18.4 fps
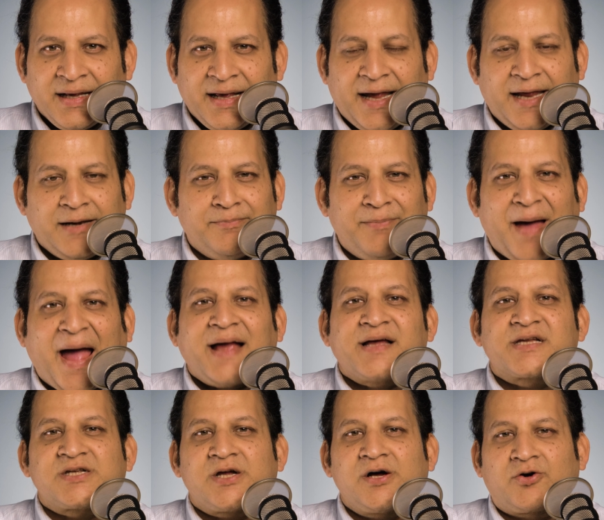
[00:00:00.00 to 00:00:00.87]
in
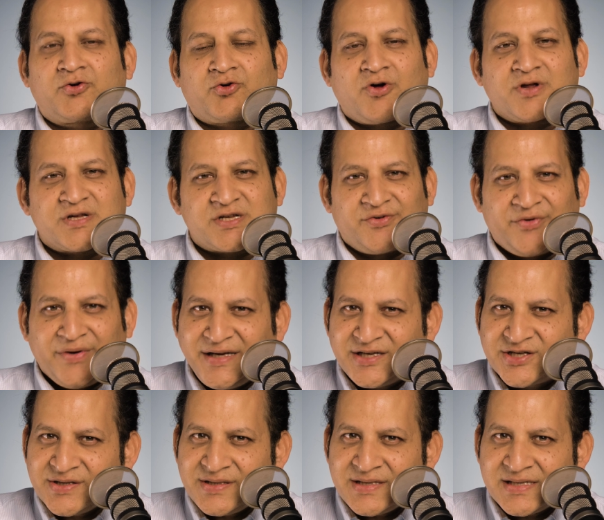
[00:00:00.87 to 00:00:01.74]
banks across
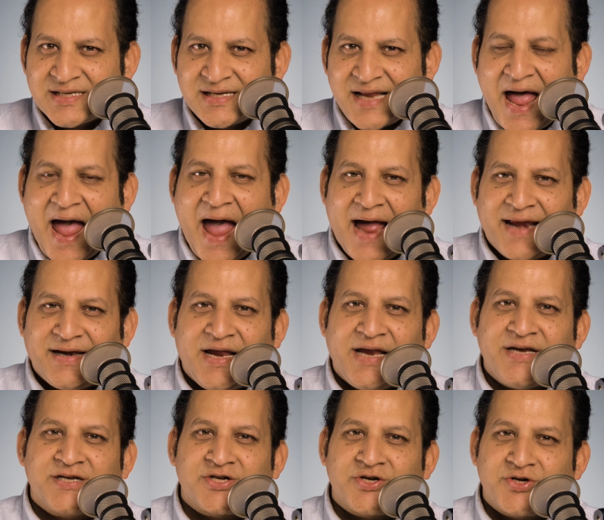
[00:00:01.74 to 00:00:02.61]
regions and
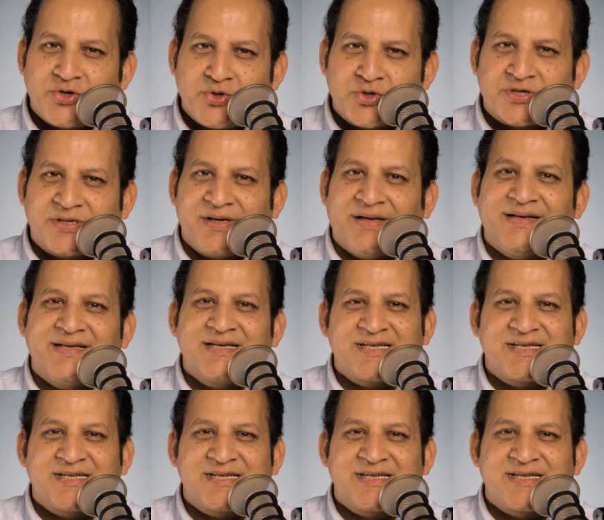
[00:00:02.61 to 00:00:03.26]
institutional